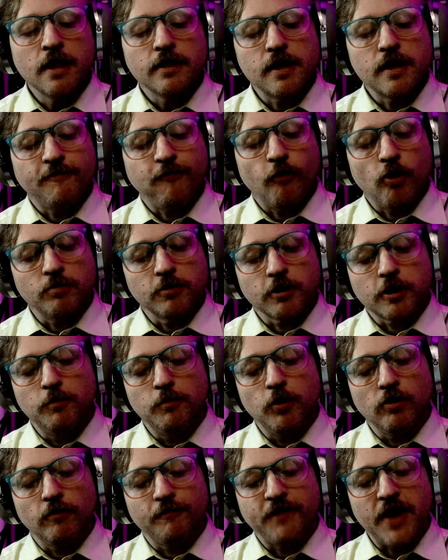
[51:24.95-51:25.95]
They formed a
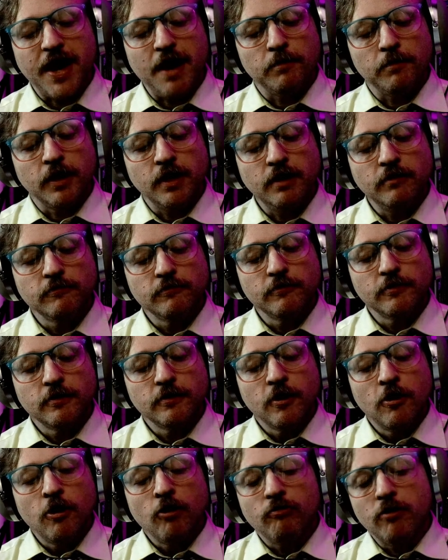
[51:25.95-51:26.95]
communal family,
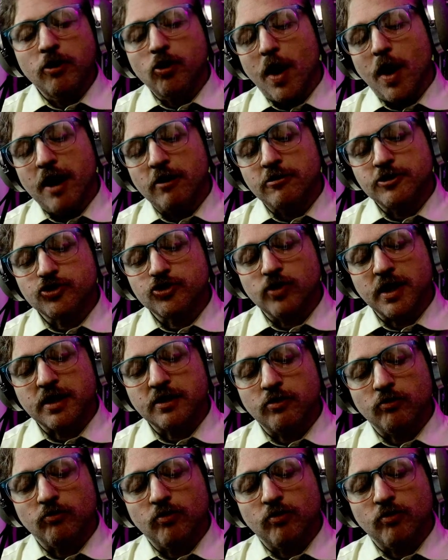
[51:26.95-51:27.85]
required strict